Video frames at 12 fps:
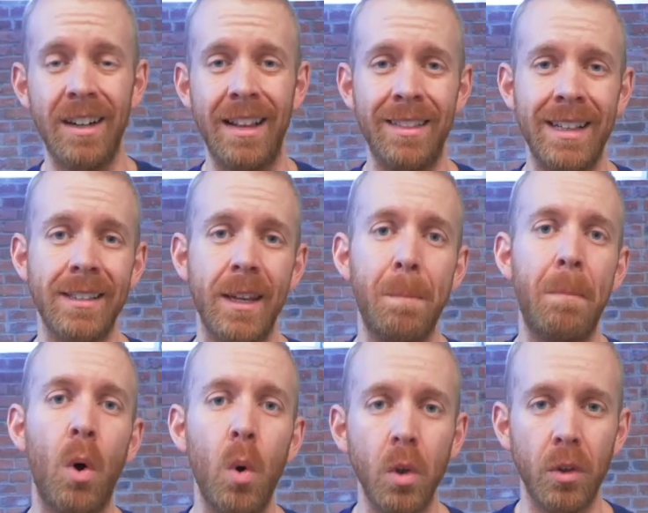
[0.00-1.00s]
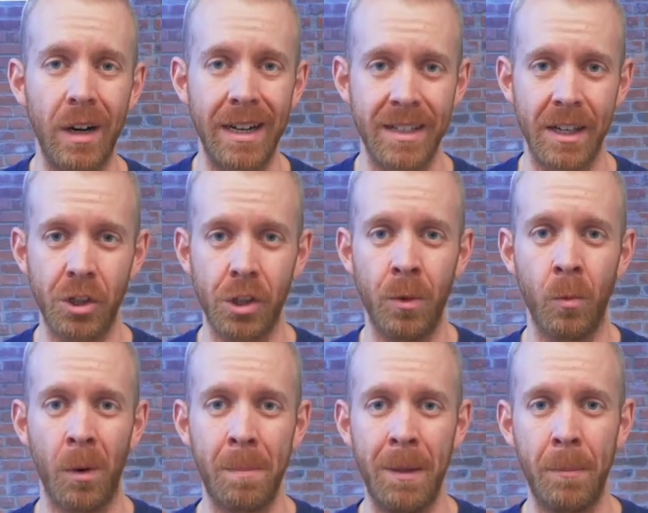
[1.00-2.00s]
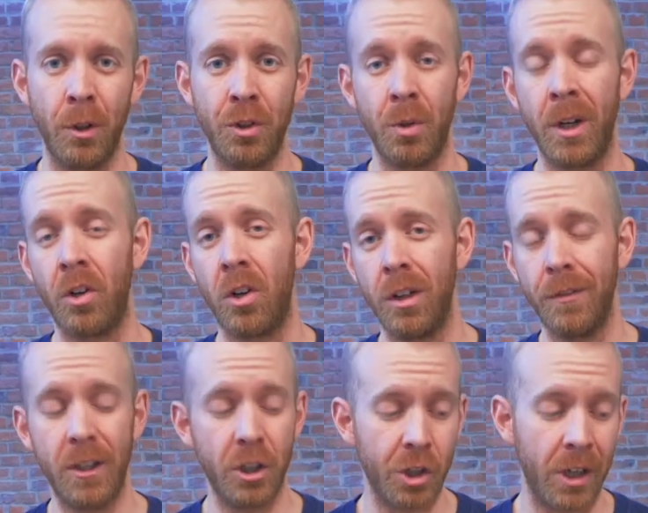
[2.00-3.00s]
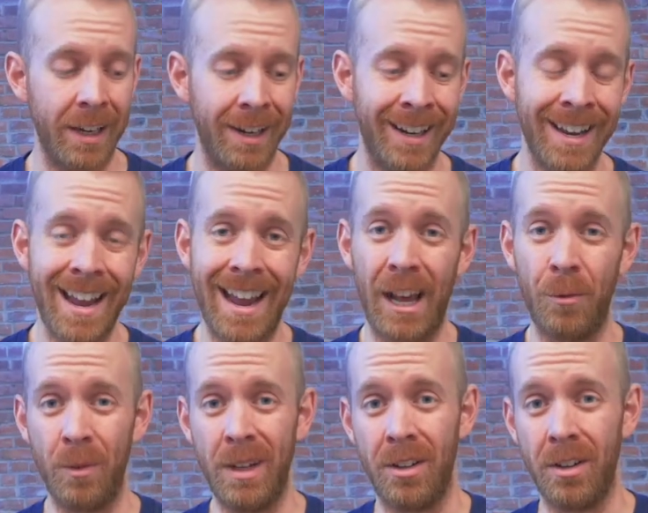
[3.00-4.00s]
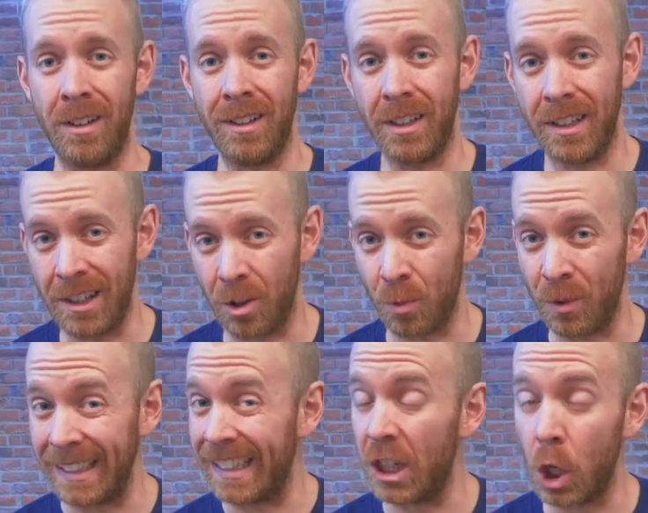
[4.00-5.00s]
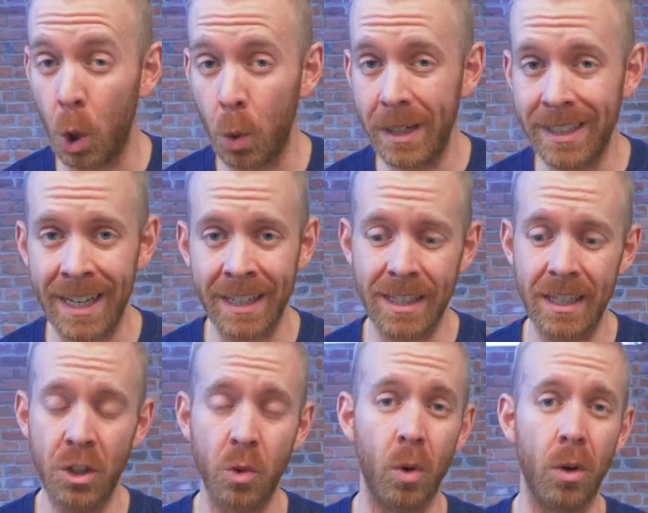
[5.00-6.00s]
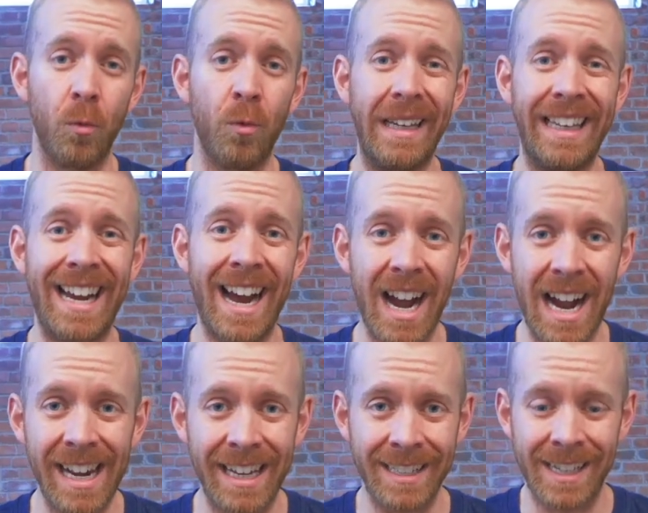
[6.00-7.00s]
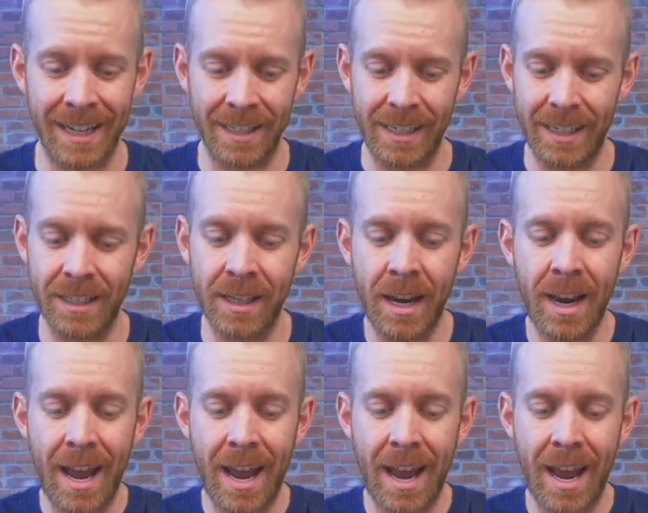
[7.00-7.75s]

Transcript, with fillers: and things like polarization, where people are doing all of their training at either either really low intensities or really high intensities